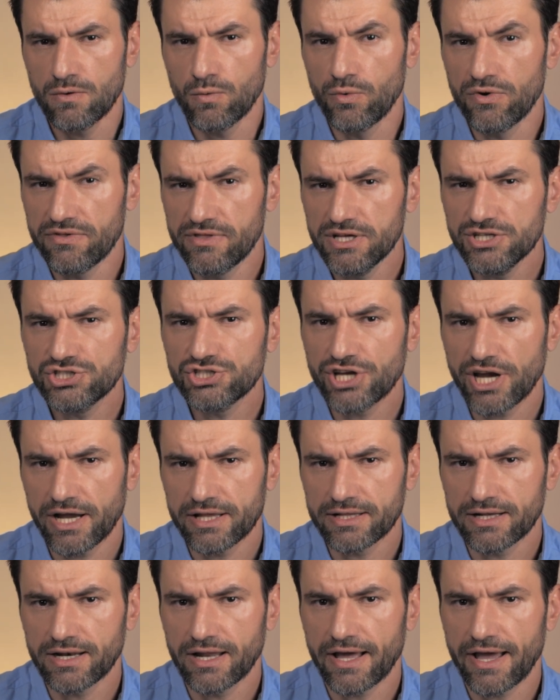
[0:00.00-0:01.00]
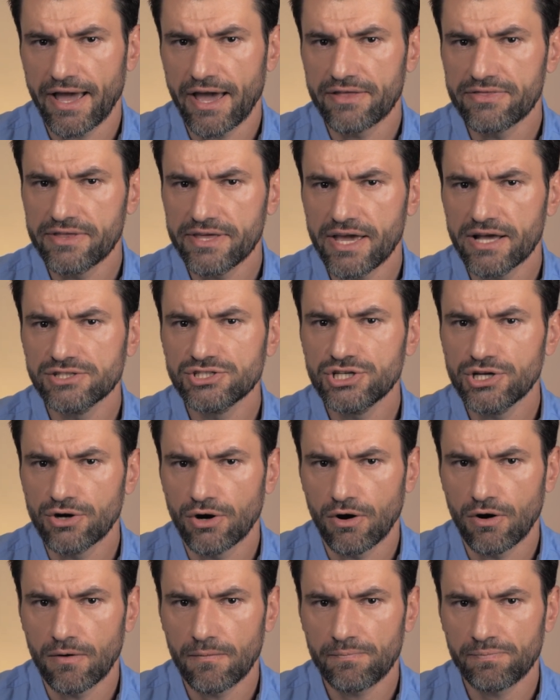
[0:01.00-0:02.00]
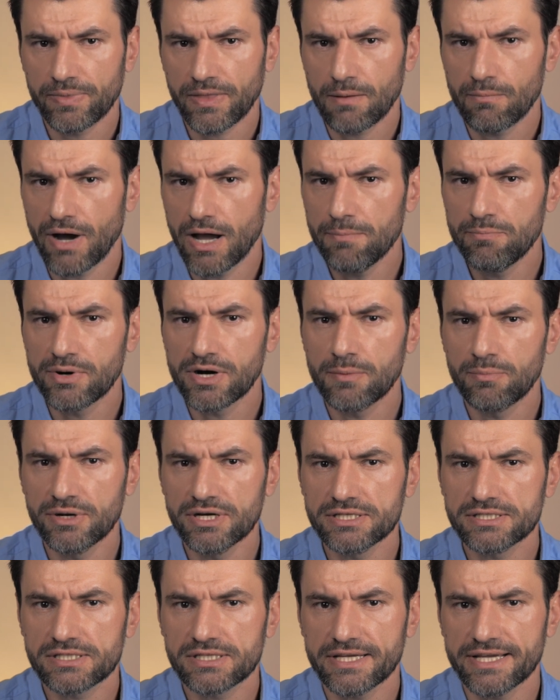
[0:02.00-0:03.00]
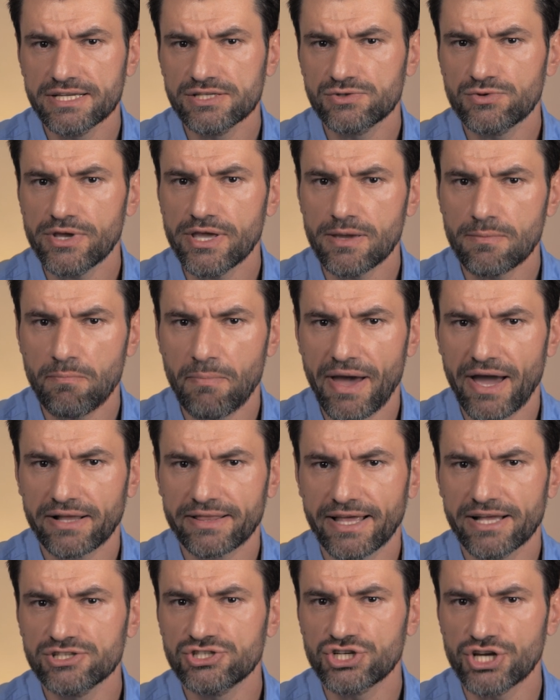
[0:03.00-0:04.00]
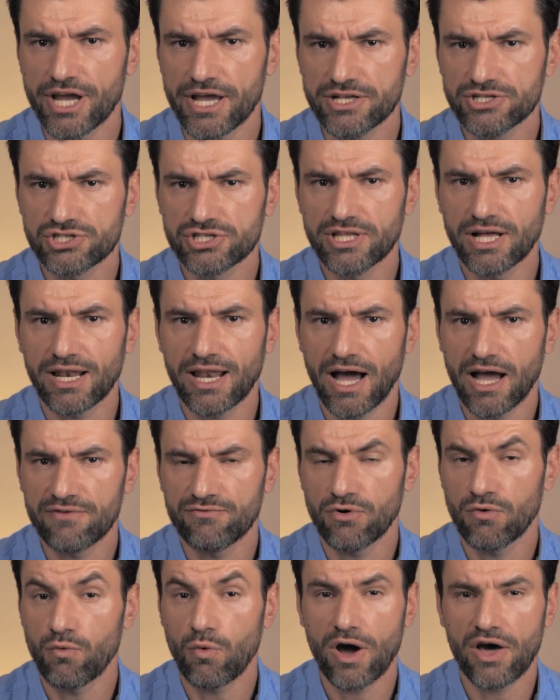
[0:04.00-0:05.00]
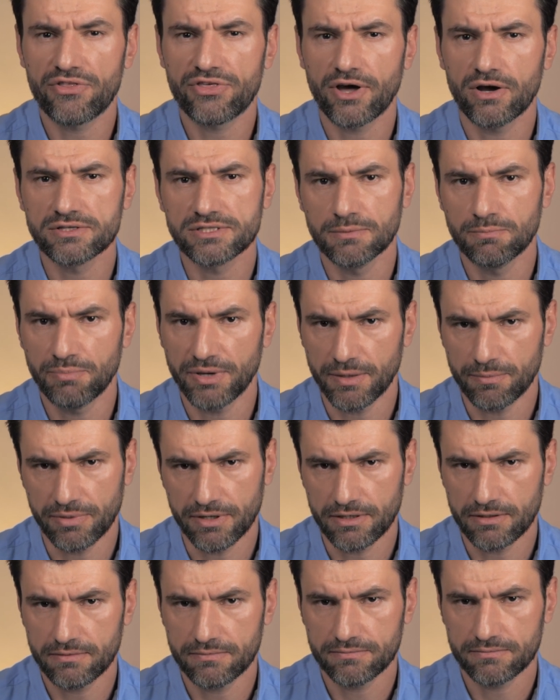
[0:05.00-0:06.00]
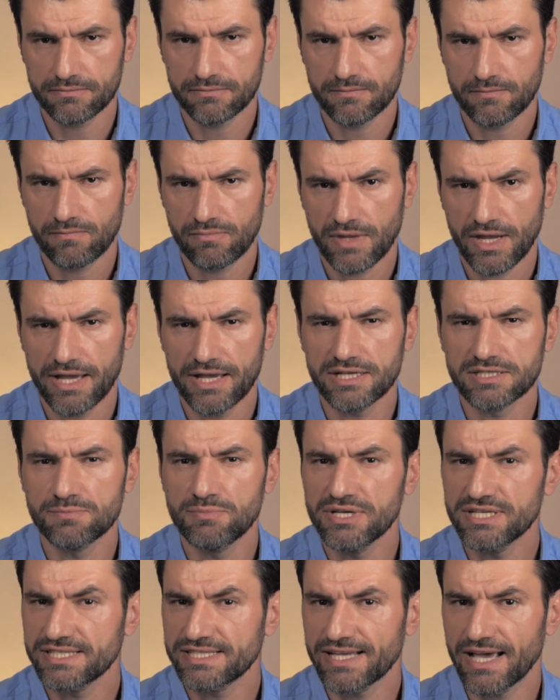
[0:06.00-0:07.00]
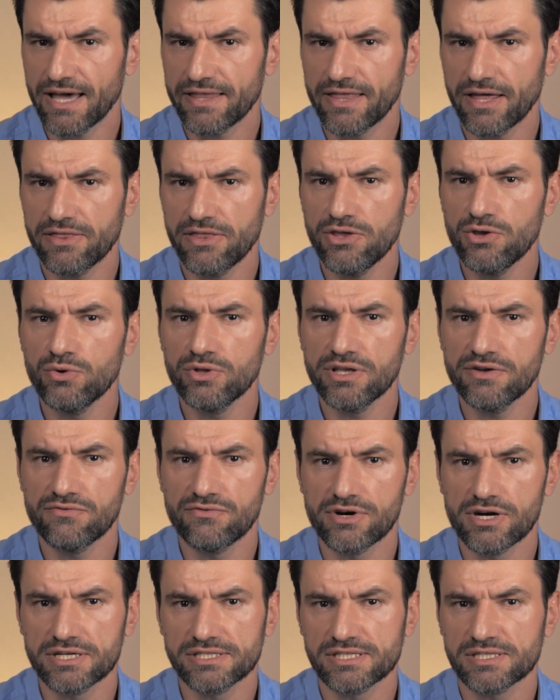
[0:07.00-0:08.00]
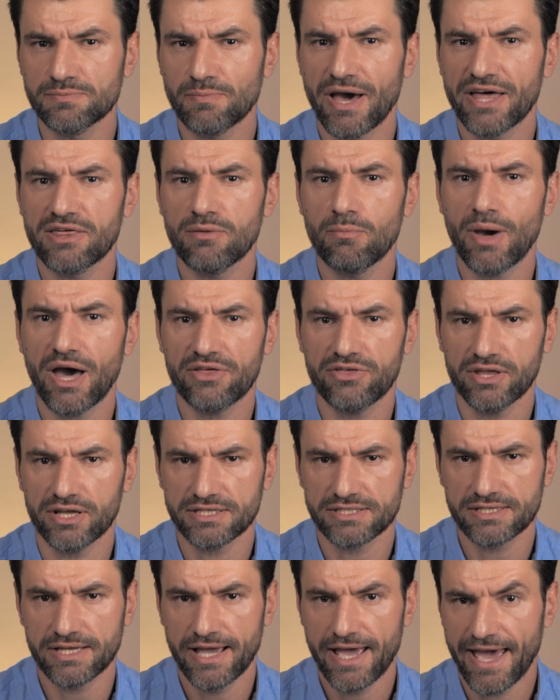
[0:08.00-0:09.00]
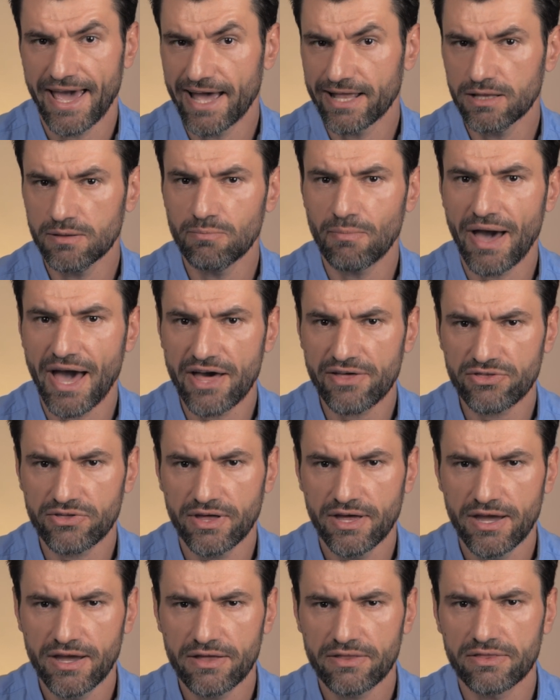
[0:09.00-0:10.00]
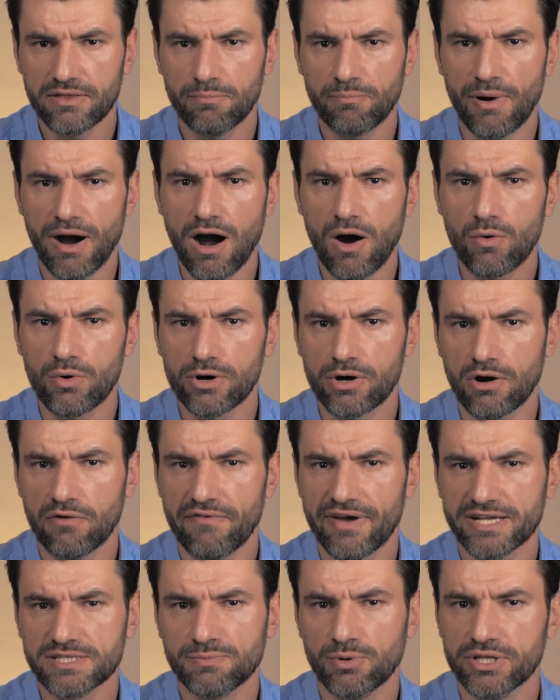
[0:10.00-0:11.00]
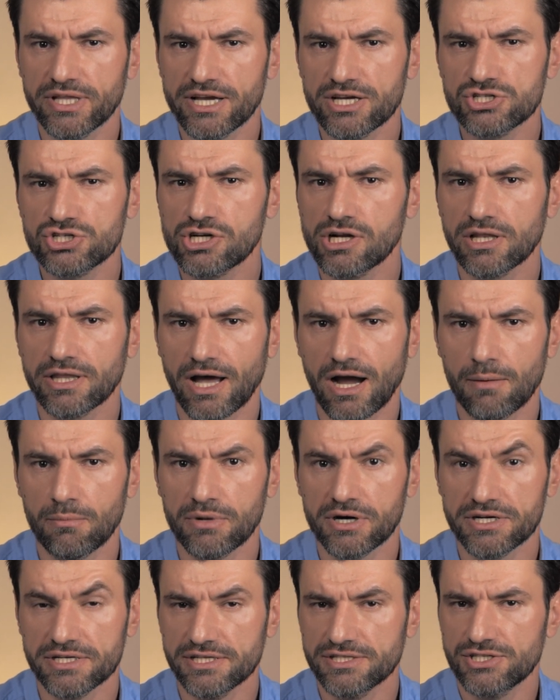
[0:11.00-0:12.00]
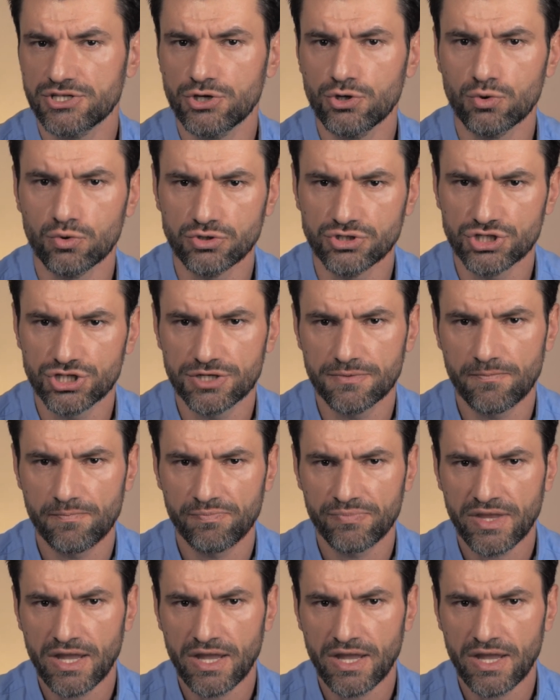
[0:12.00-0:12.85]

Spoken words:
With this channel and the NGO, my purpose is to impact and change the life of 1,000 people. It's been said that the universe is mathematics, and in math, the power of exponential numbers is huge.